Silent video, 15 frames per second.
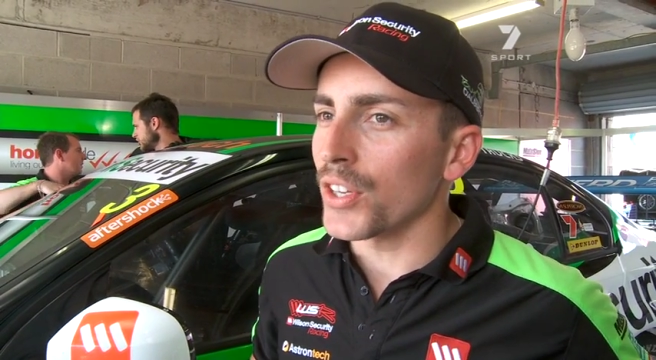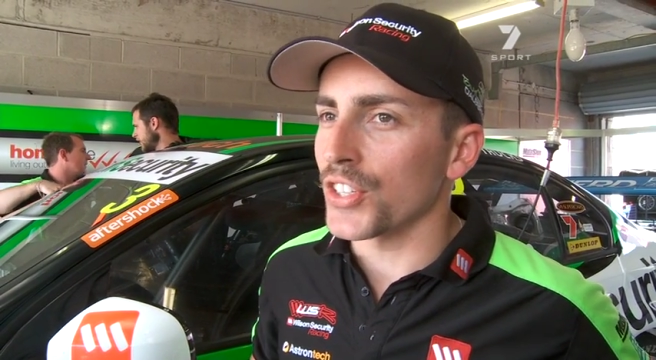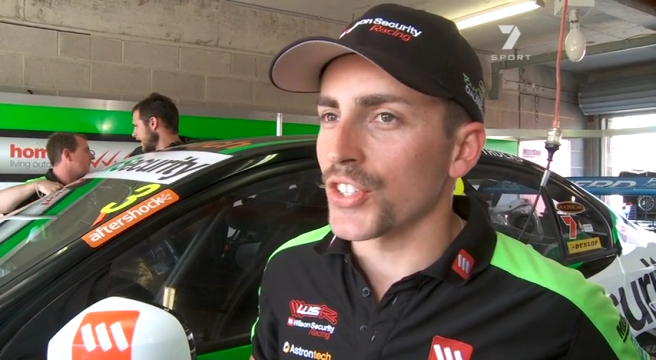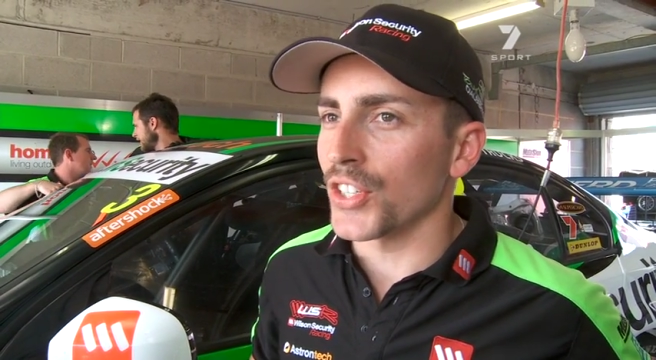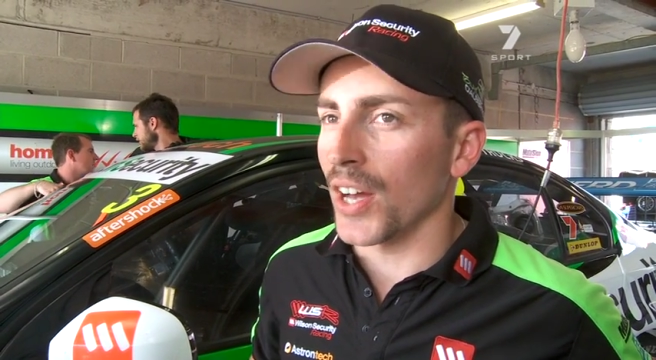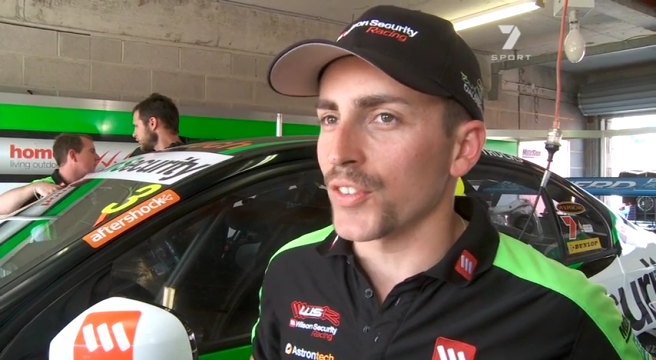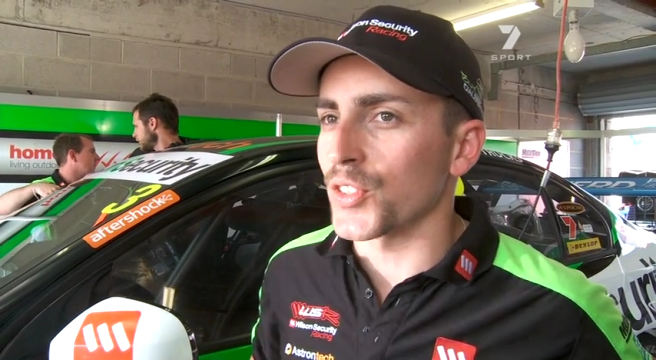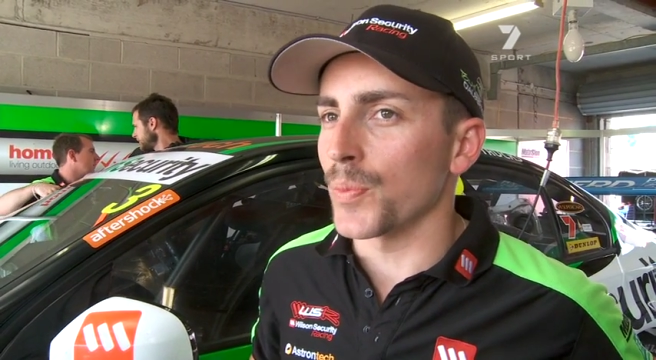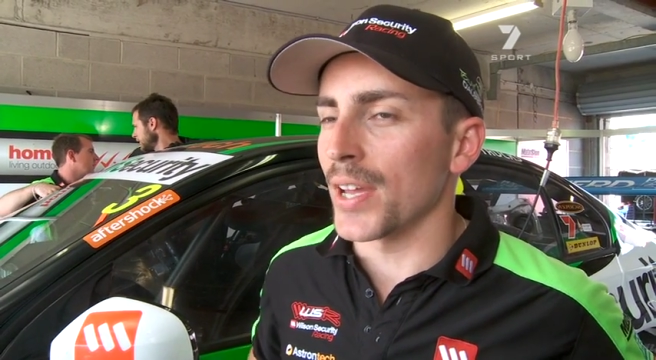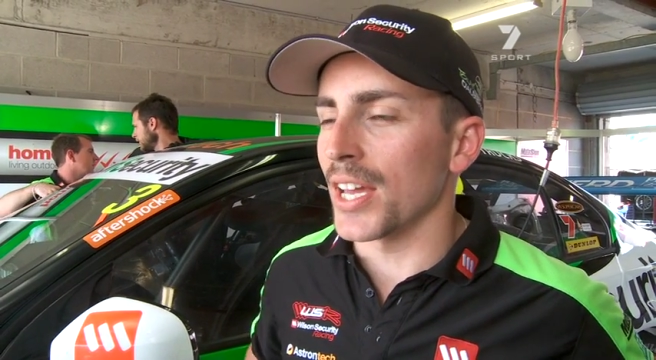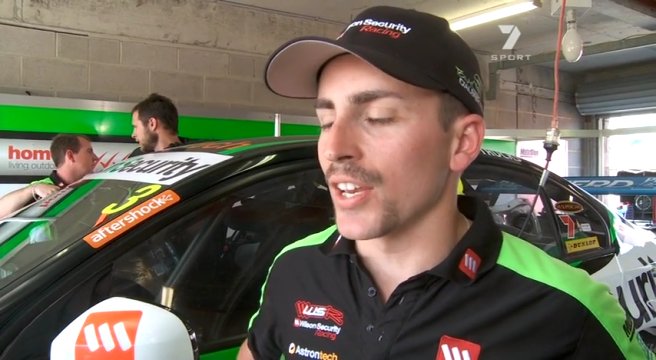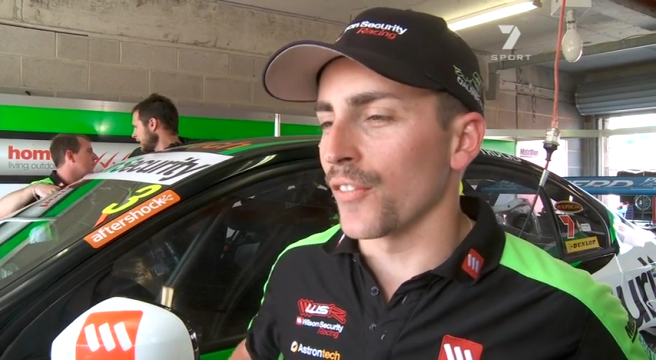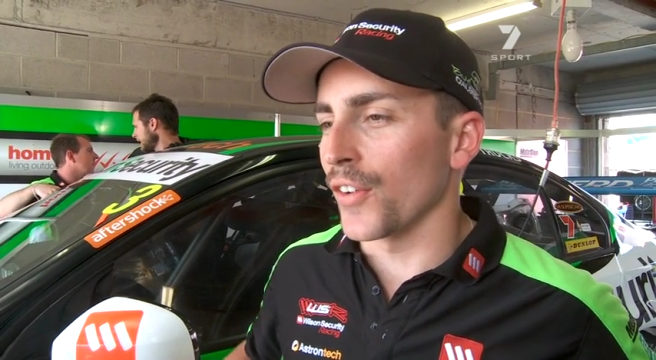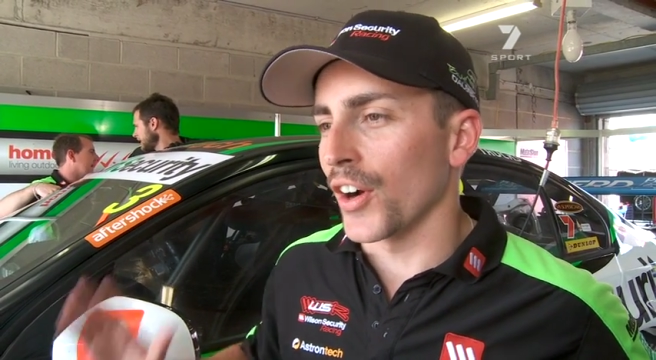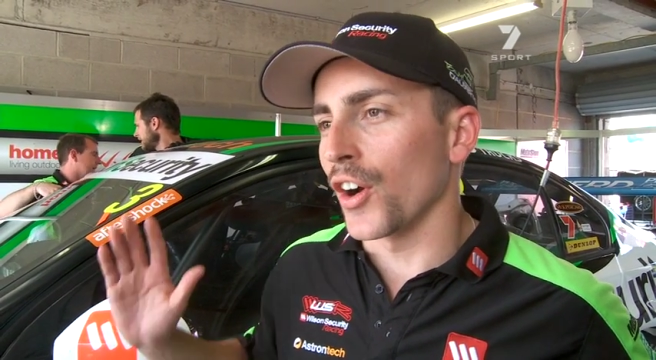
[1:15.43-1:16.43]
you still have to be
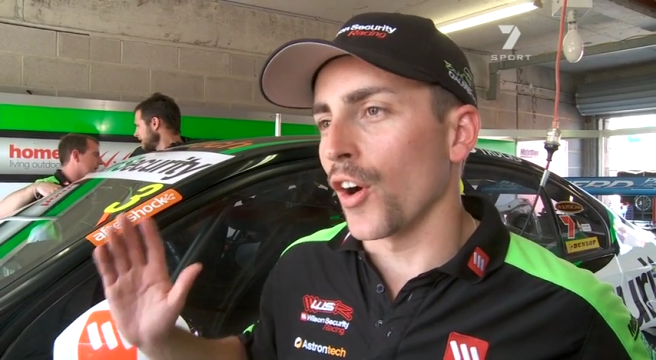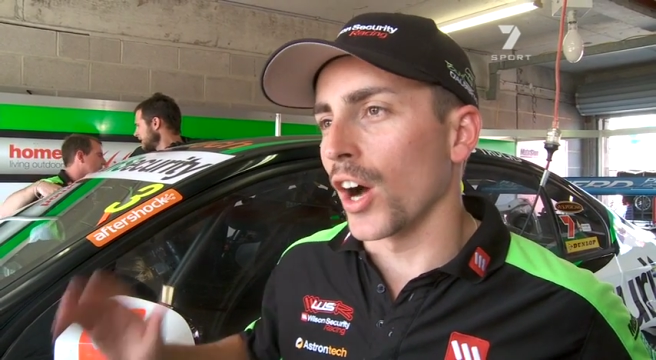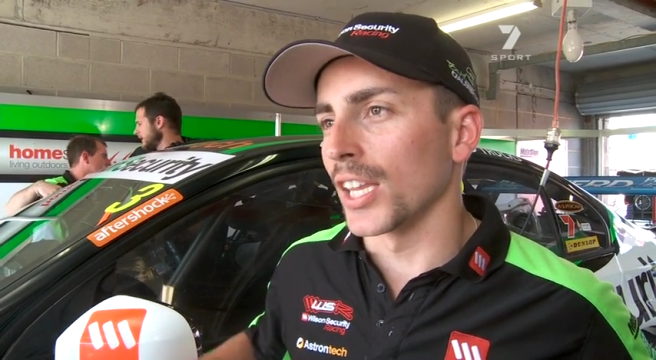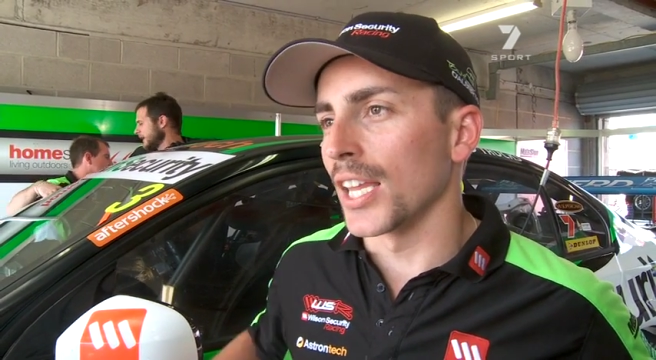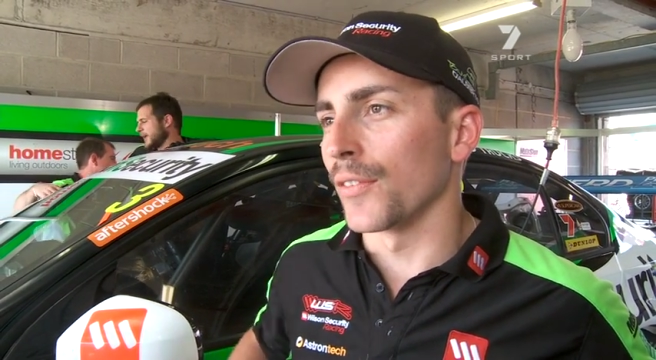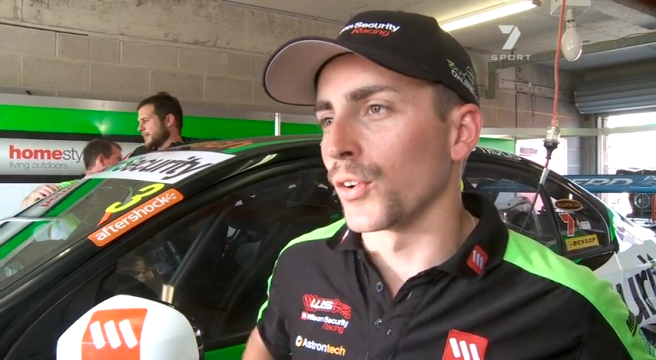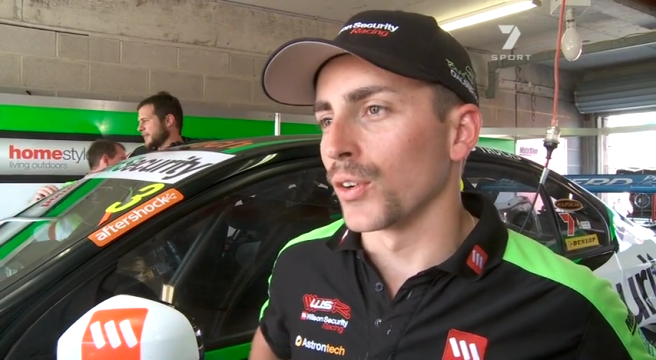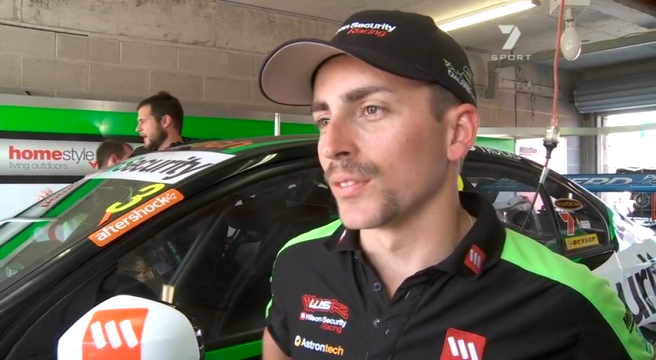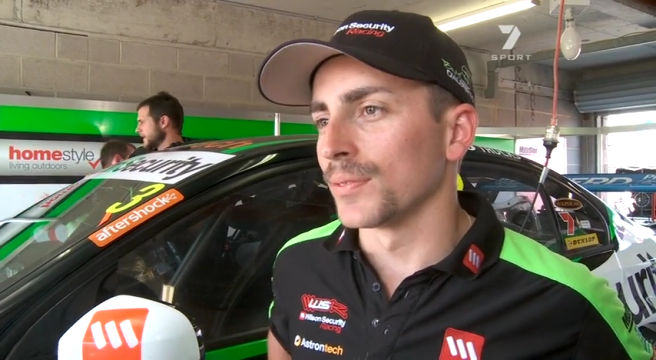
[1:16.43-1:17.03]
at a very high level.